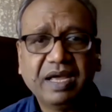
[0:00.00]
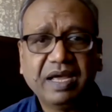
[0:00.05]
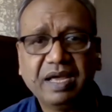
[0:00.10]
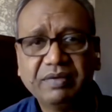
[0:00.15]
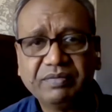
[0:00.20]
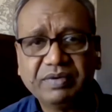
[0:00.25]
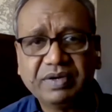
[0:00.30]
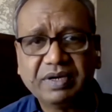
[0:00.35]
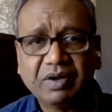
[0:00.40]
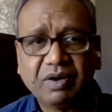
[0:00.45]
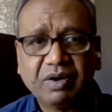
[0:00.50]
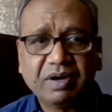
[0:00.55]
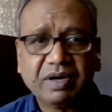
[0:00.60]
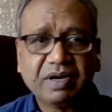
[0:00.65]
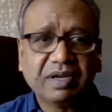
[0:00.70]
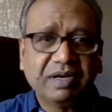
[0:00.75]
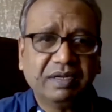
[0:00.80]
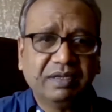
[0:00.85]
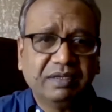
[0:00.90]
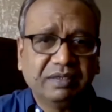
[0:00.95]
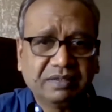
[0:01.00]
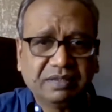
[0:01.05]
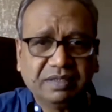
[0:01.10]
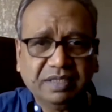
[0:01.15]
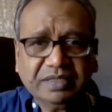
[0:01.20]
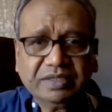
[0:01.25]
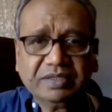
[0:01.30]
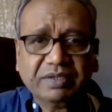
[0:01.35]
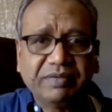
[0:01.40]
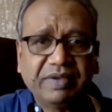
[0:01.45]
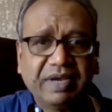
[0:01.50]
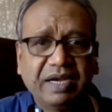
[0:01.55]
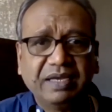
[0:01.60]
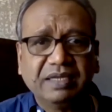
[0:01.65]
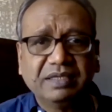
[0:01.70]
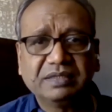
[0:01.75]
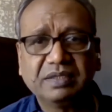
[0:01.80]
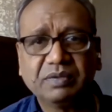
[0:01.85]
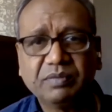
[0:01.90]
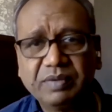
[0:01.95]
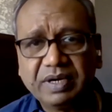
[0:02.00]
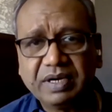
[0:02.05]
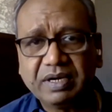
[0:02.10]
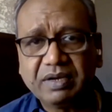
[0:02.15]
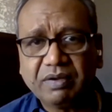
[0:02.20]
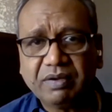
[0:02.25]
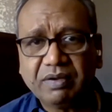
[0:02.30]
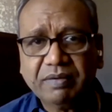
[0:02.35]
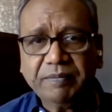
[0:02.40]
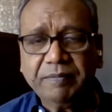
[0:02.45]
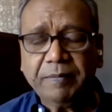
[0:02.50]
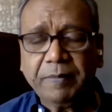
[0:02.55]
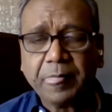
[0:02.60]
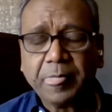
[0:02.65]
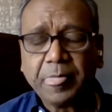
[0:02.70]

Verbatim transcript: I have a daughter. Uh, things of that nature went on.